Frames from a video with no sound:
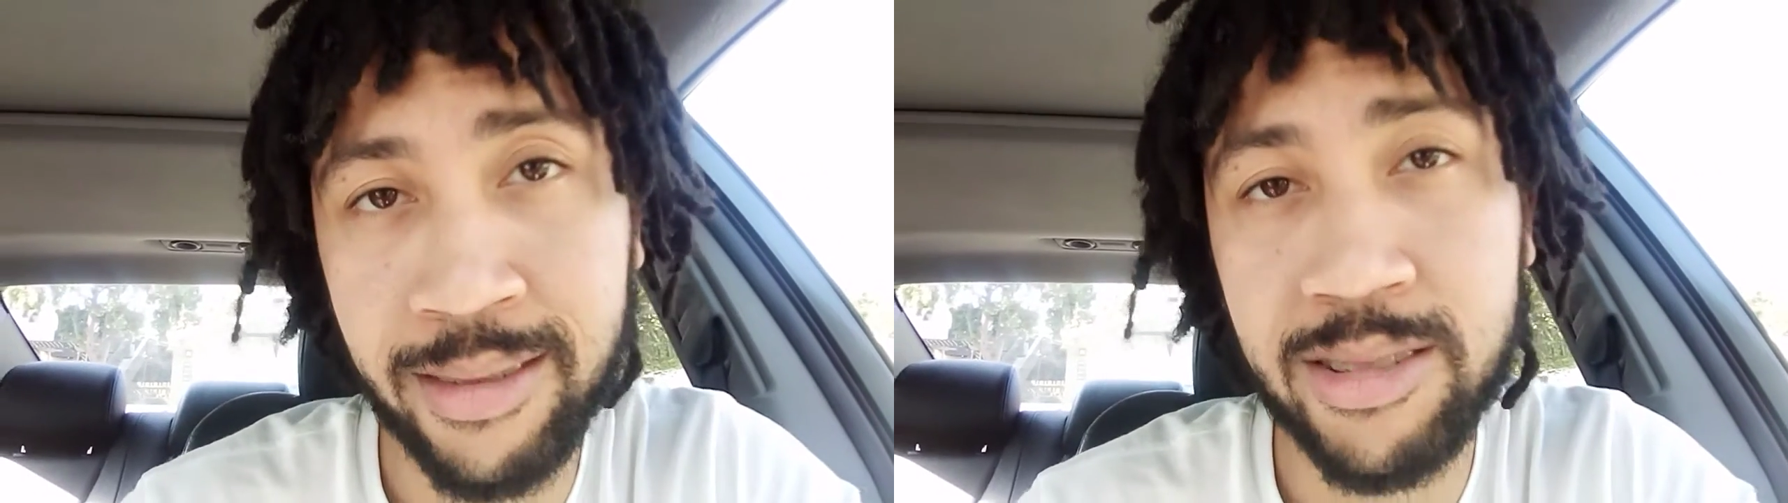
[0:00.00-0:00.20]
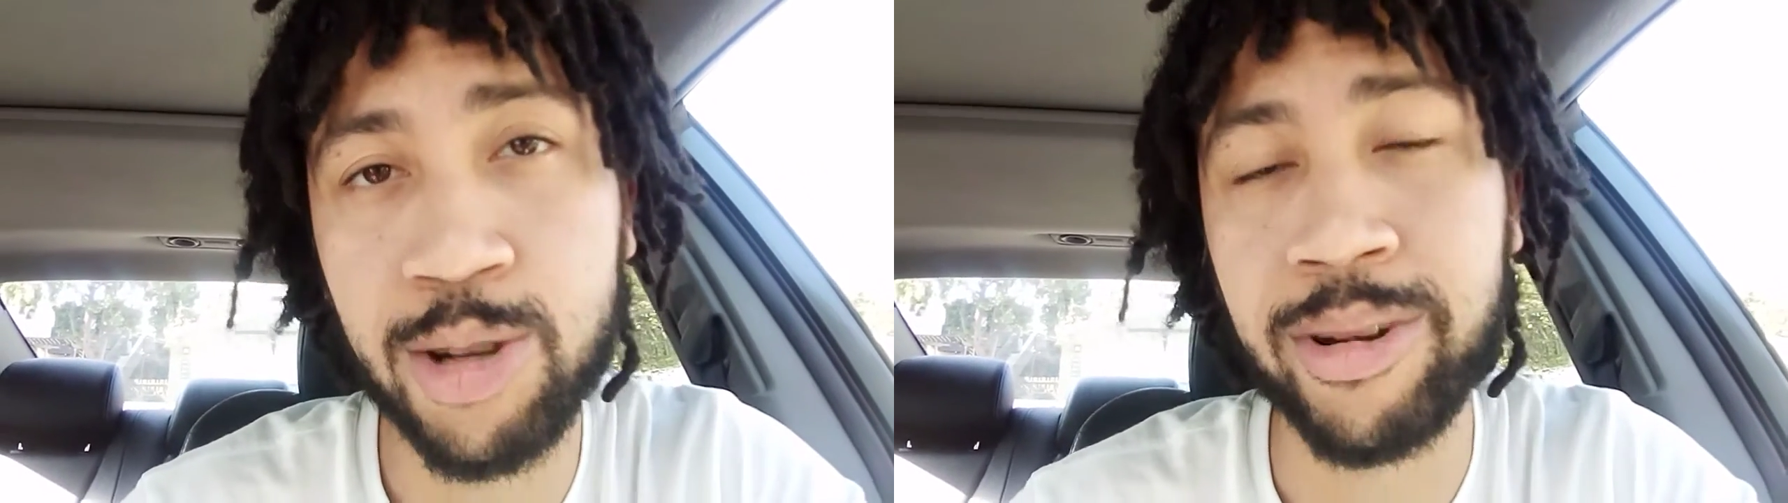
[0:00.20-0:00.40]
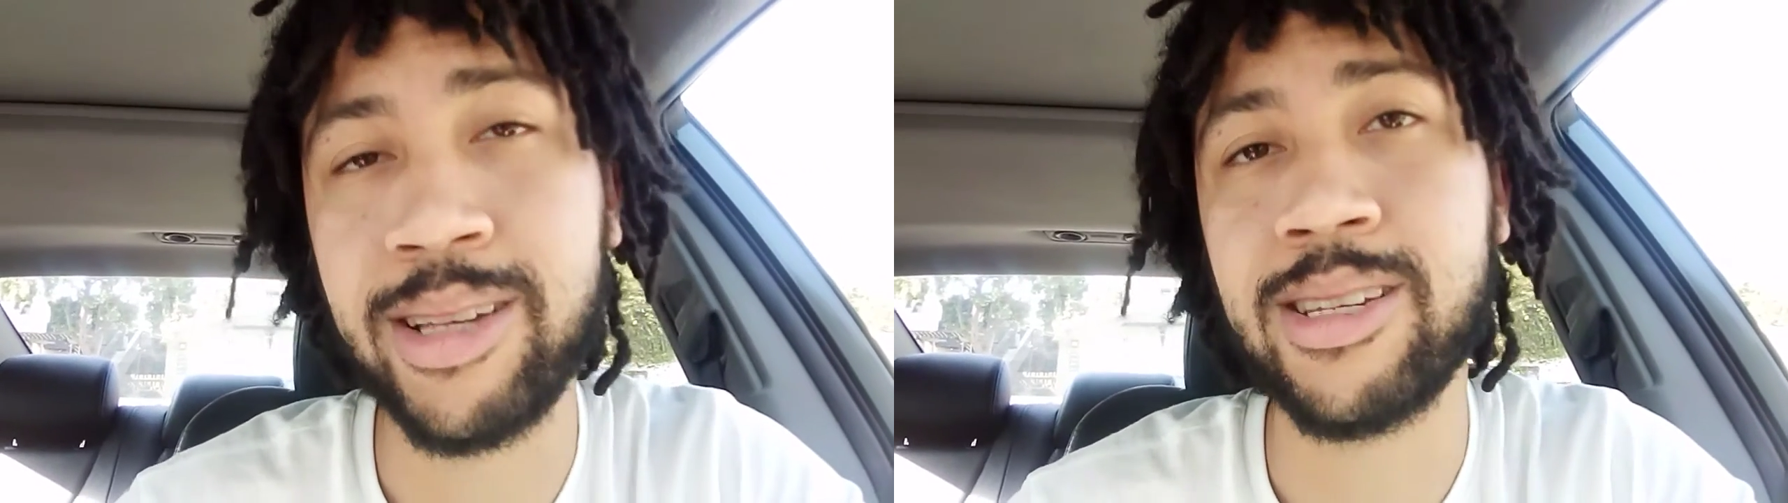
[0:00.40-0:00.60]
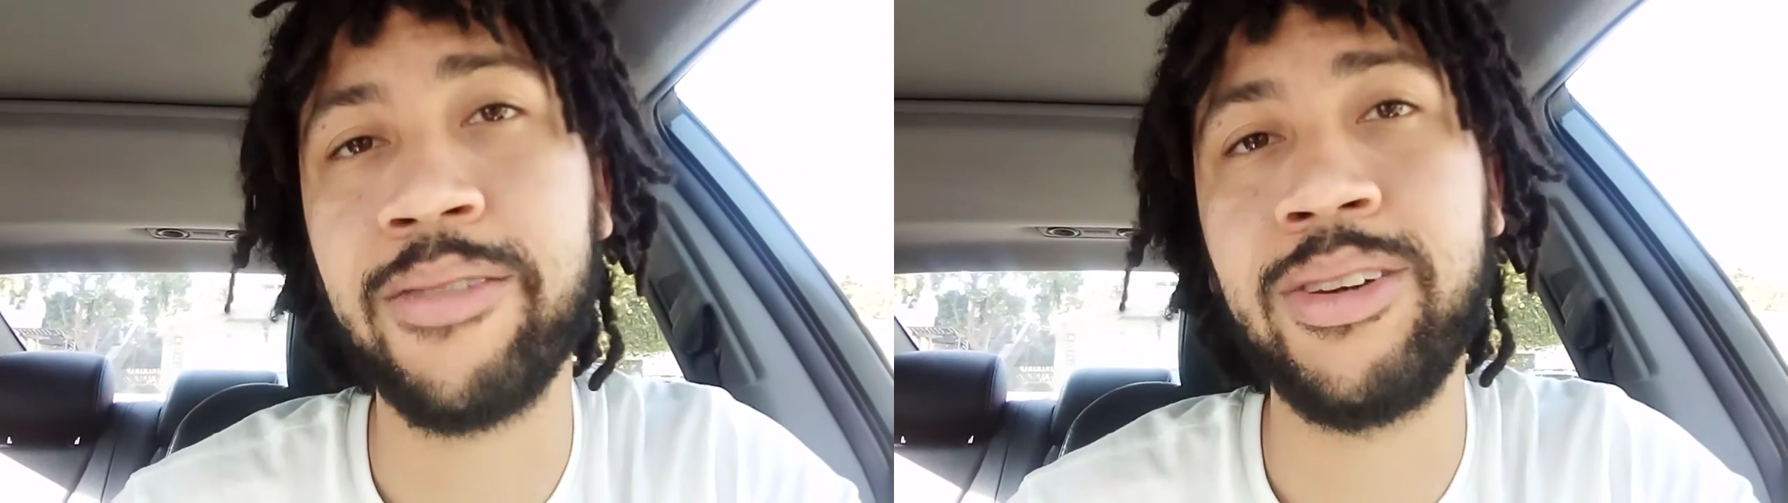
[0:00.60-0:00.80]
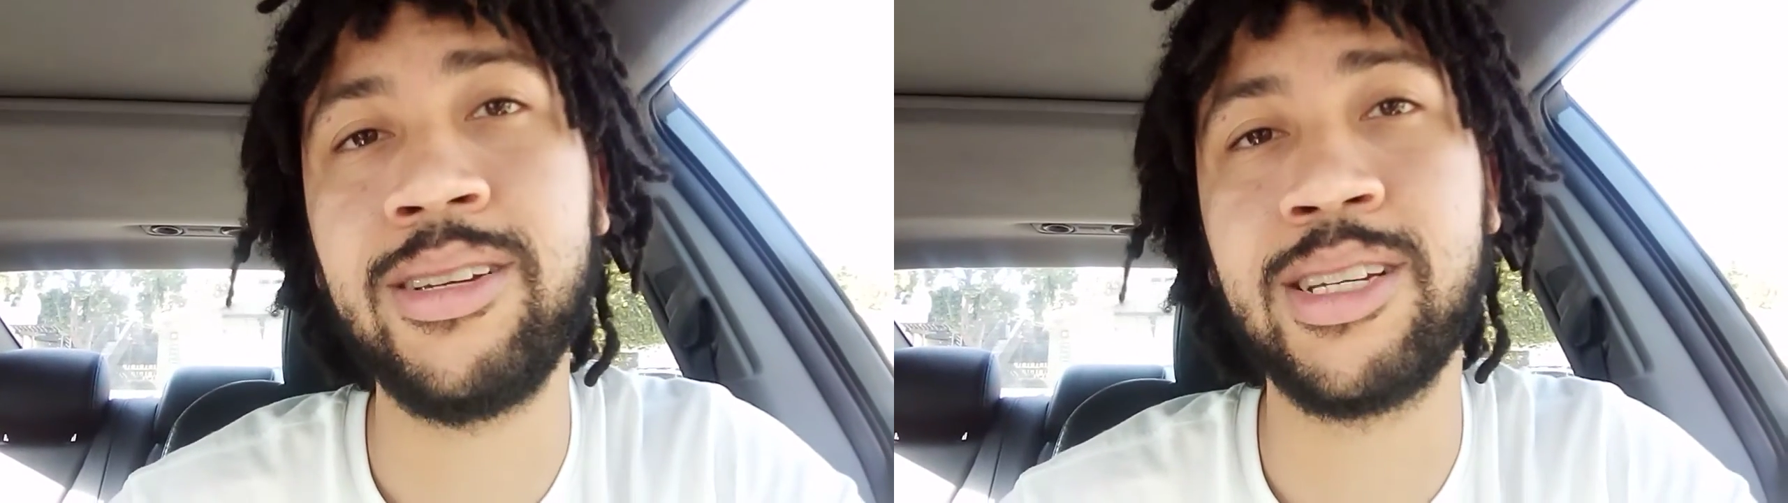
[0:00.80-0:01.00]
doing
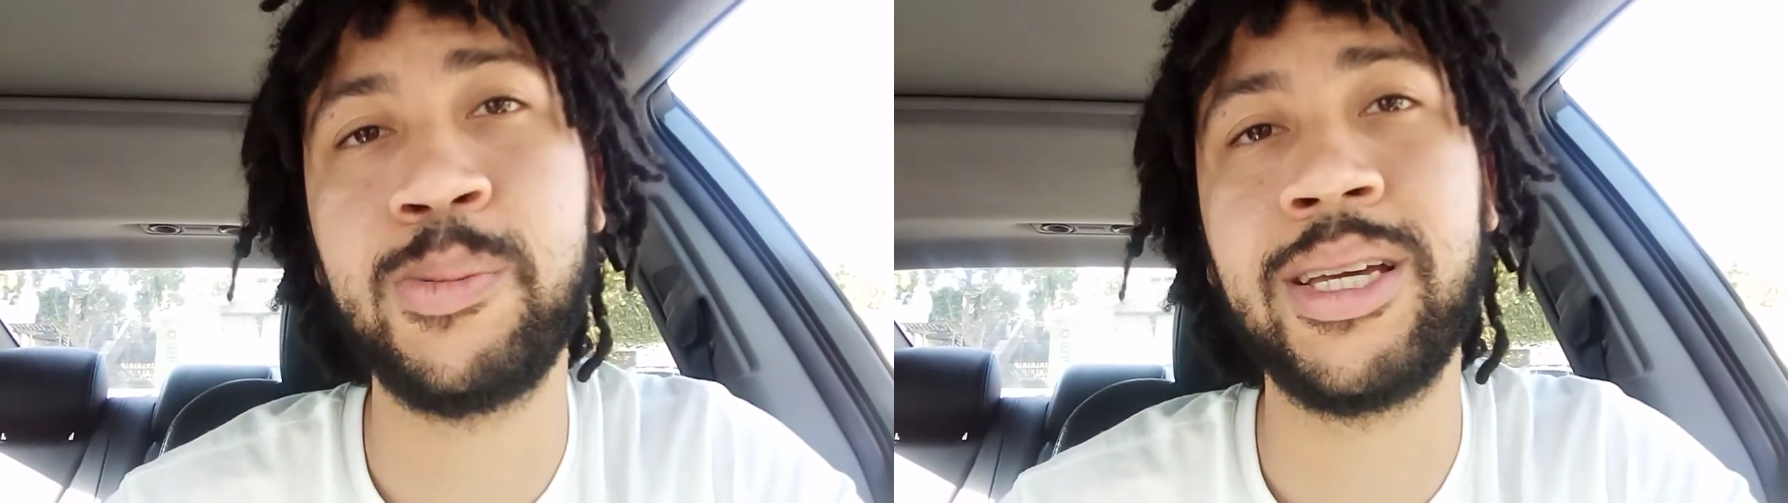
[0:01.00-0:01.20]
something just